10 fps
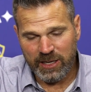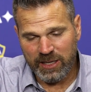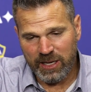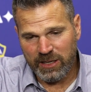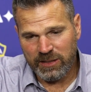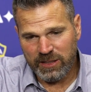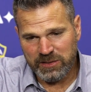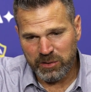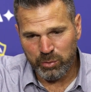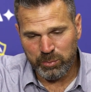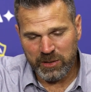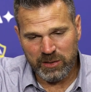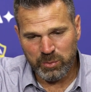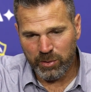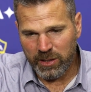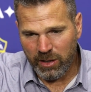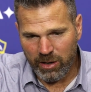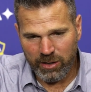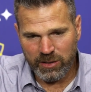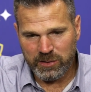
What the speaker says: Again, it's a group that is working hard.